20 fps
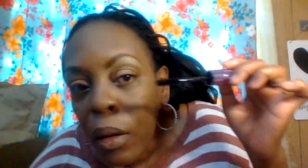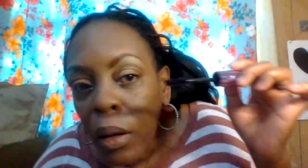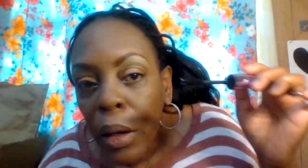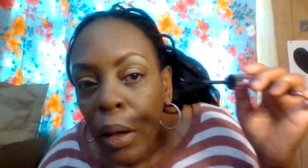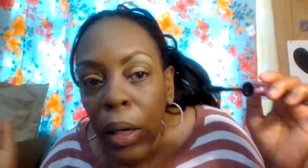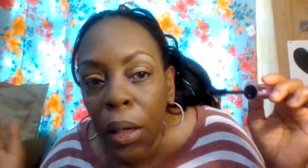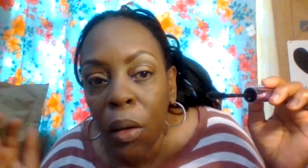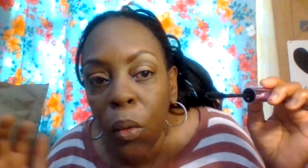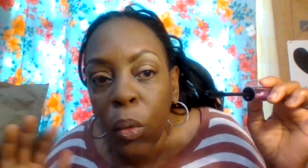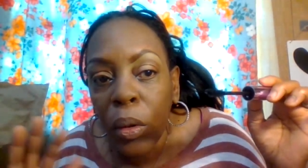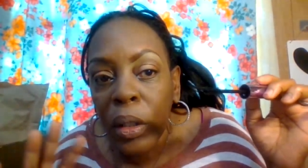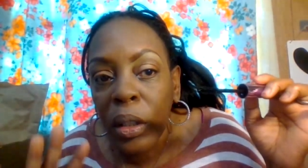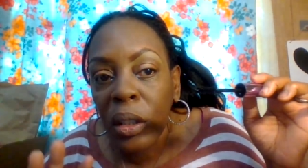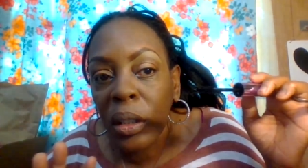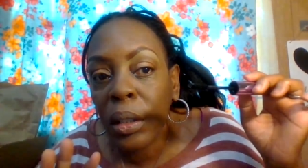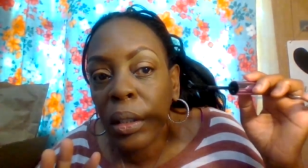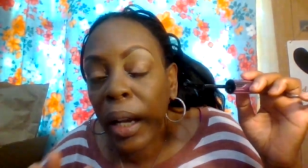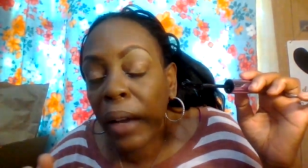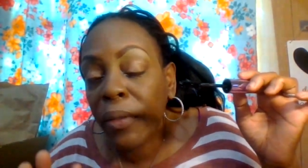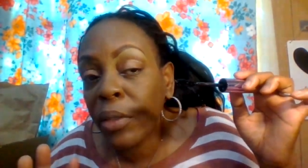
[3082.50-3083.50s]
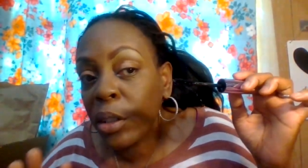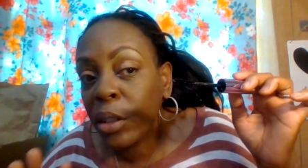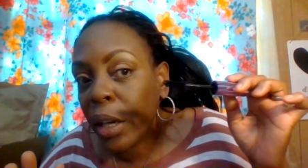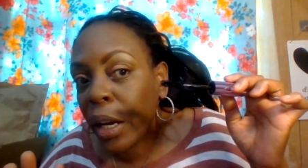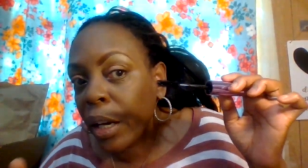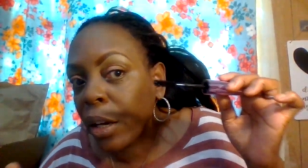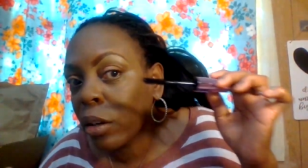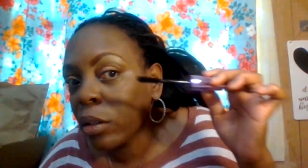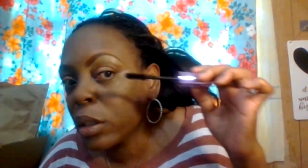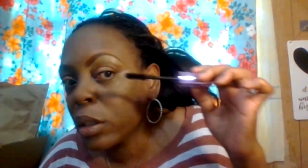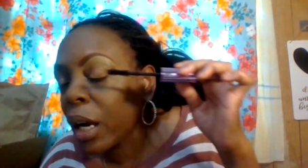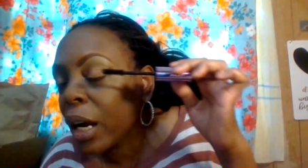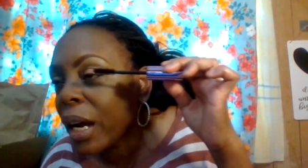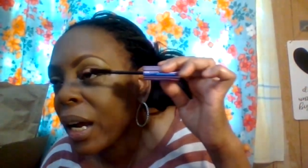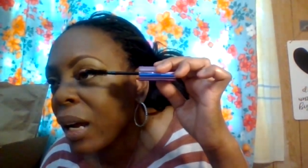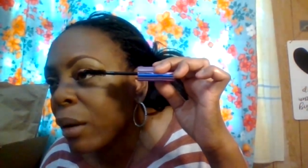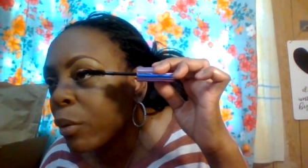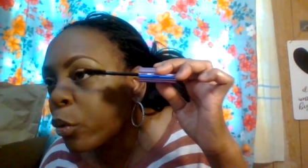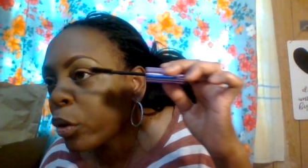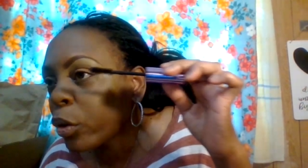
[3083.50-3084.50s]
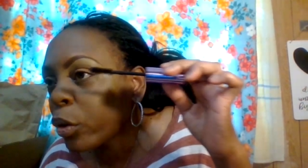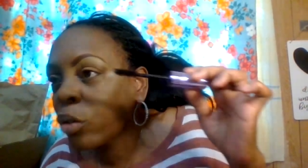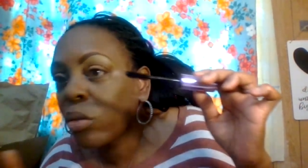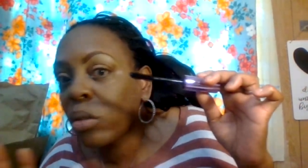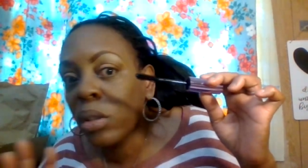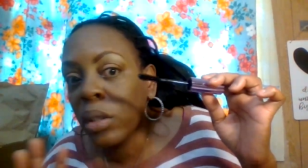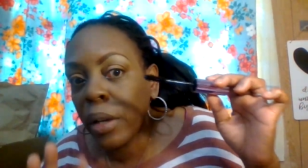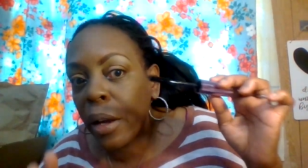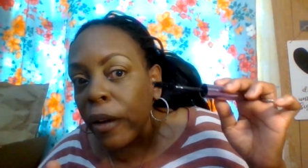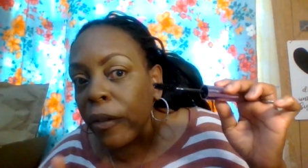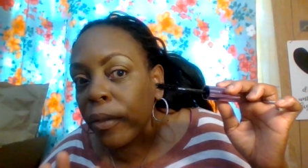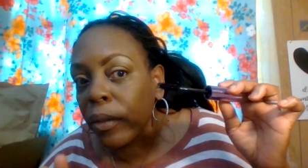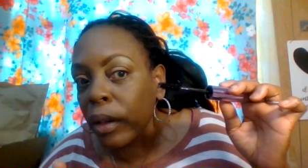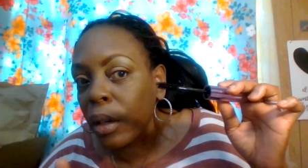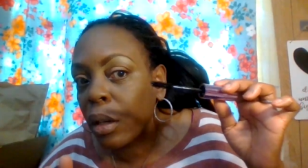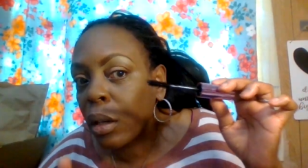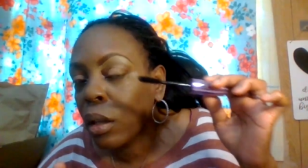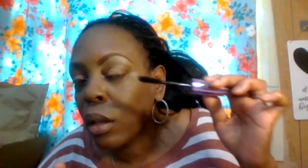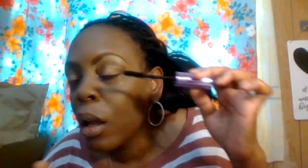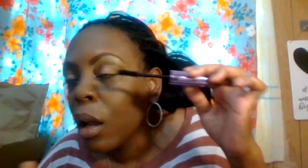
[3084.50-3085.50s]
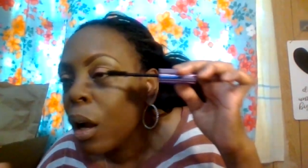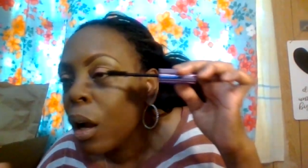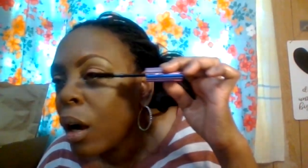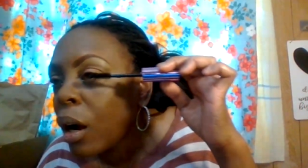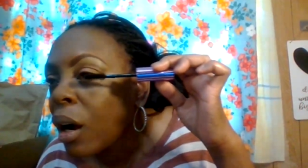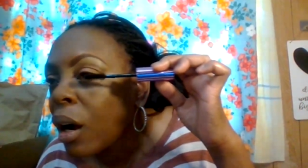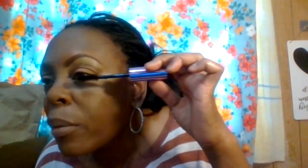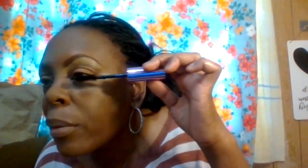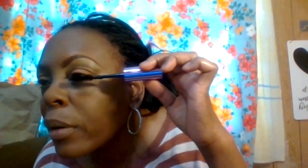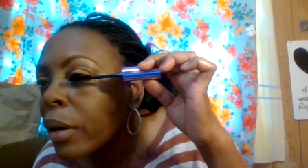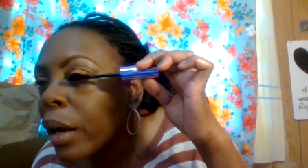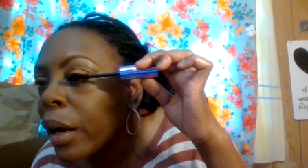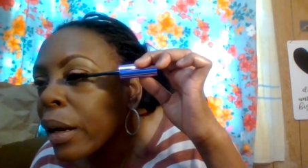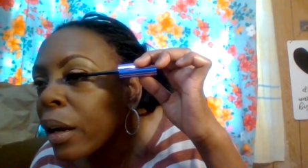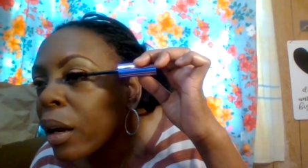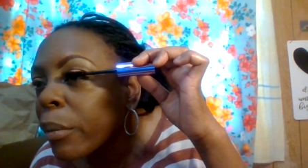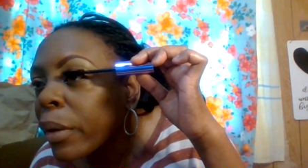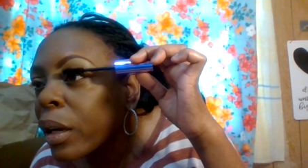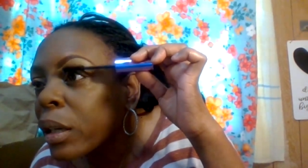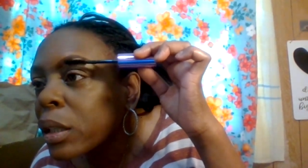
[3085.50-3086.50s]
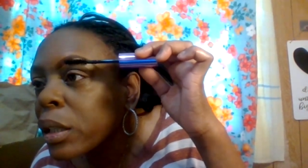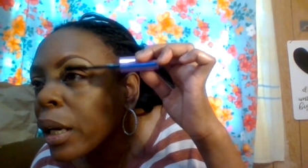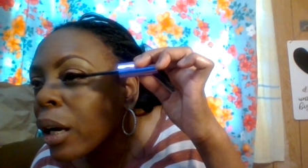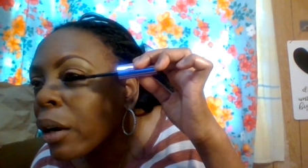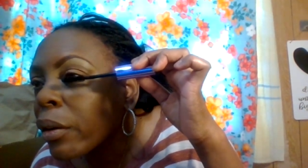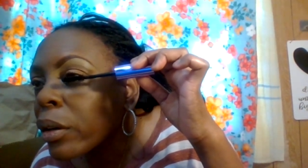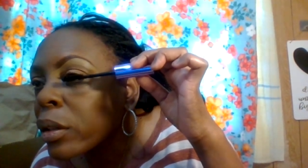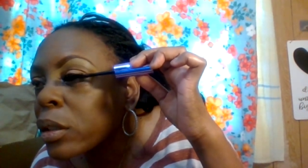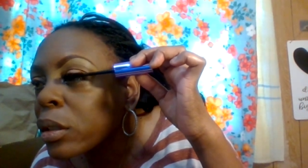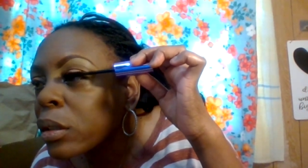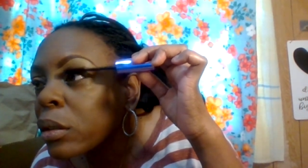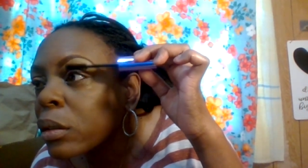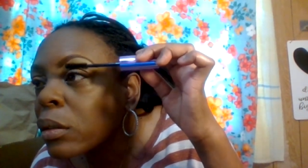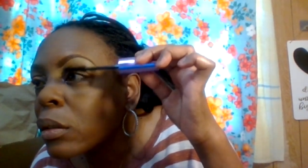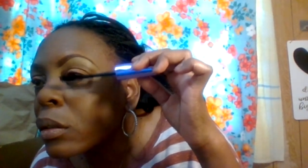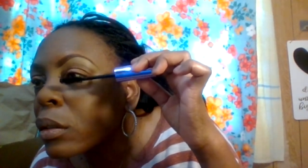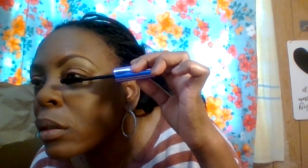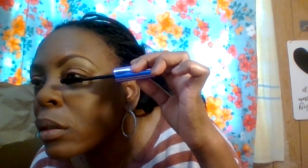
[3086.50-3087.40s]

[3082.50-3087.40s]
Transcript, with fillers: And you want to just definitely take your time when you definitely apply your mascara too.